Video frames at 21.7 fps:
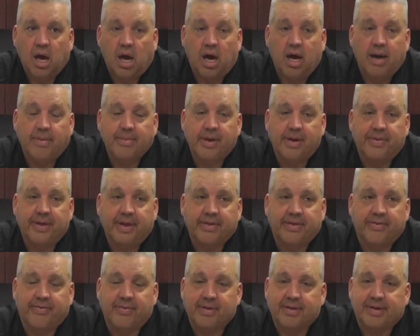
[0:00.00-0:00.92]
I
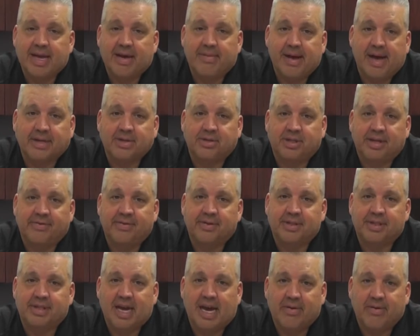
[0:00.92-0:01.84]
think from the tailbacks, there's
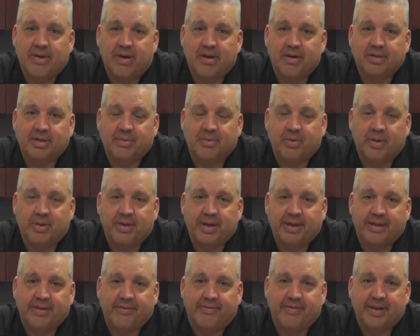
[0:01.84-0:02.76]
different style runners. I mean, we
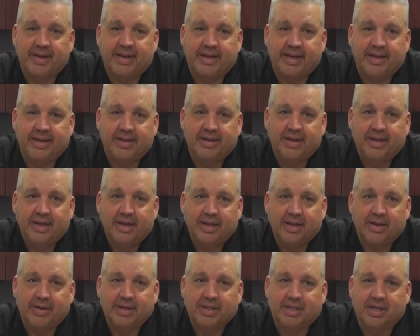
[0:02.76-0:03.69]
think the Fink kid,
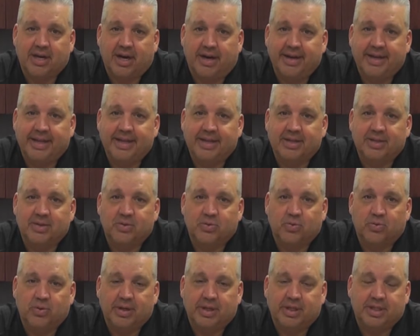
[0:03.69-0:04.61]
his cutting is
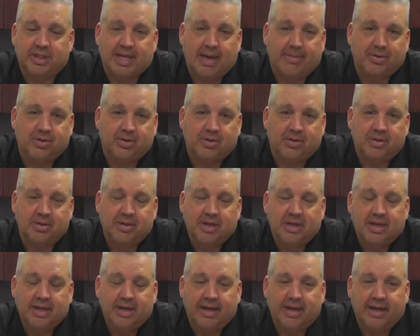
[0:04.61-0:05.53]
exceptional.
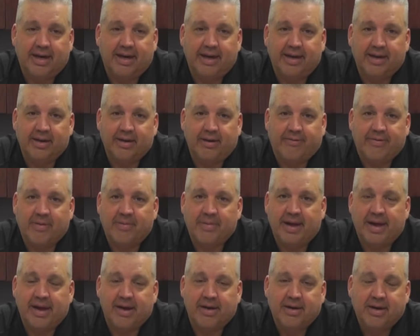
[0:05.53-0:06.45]
From
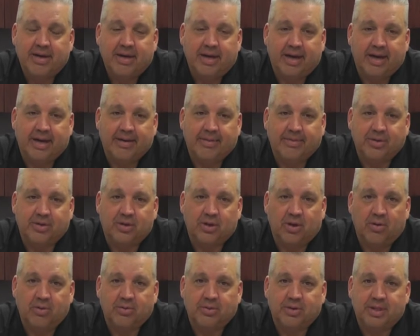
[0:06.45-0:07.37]
there, the
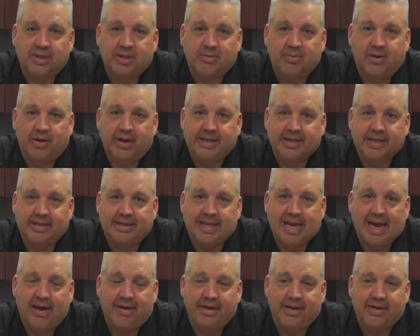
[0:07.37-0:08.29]
Jones, he's a
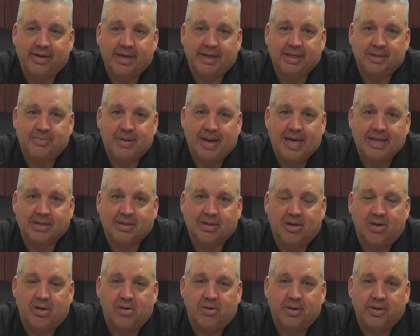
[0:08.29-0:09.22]
downhill, get his pads
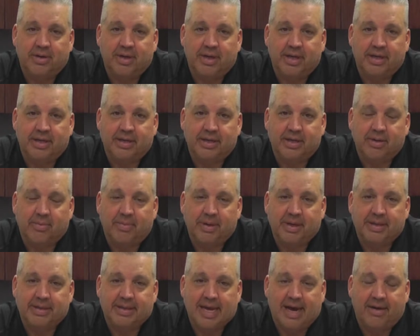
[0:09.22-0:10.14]
low, and
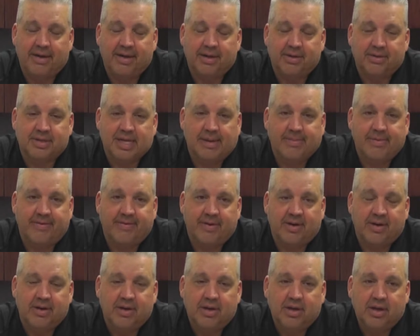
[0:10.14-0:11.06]
be a downhill type of
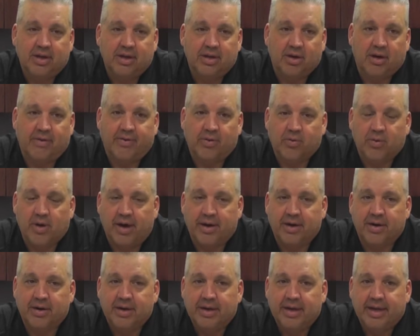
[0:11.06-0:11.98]
a
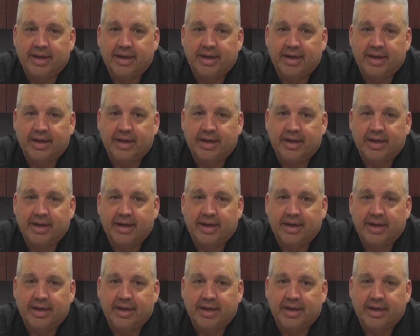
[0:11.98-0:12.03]
runner.